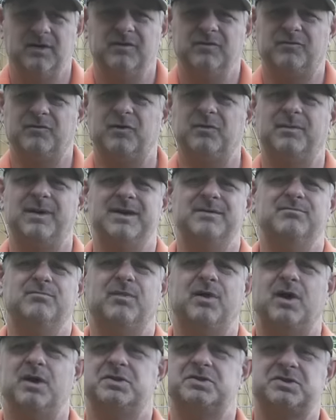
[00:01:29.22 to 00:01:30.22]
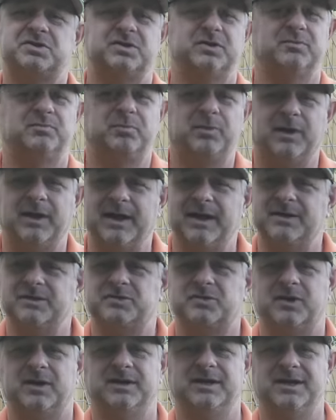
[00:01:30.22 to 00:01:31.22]
from a monster plant
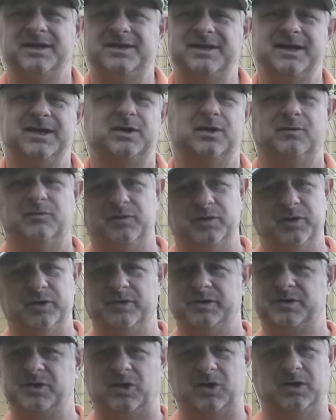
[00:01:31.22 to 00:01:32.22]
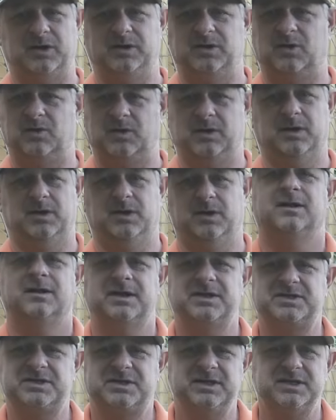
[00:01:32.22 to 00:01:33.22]
trying to take over your entire yard.
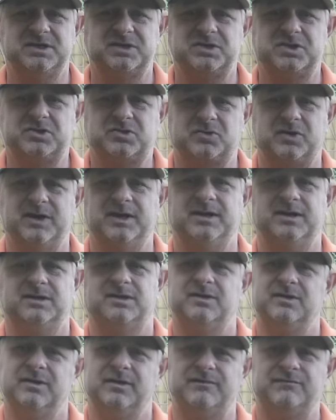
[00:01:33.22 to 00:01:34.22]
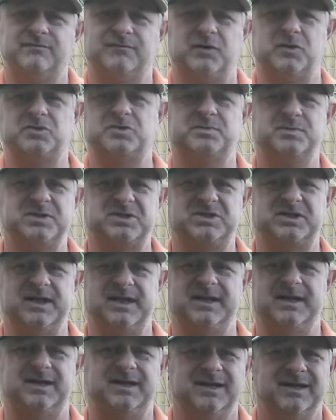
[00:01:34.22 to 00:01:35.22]
Let's get straight to the first
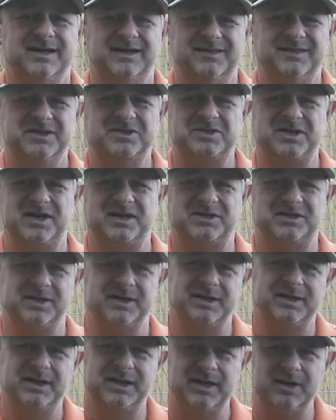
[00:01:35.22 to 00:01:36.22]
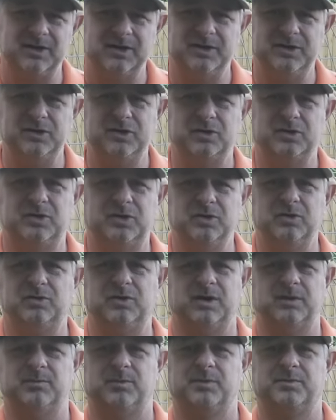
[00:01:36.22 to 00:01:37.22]
mistake that's actually killing your
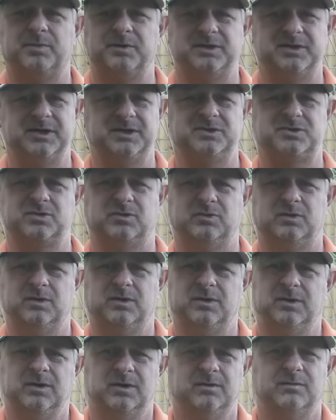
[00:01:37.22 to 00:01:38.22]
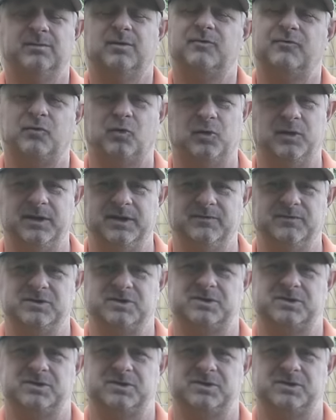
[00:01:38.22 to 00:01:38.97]
cucumber potential before it even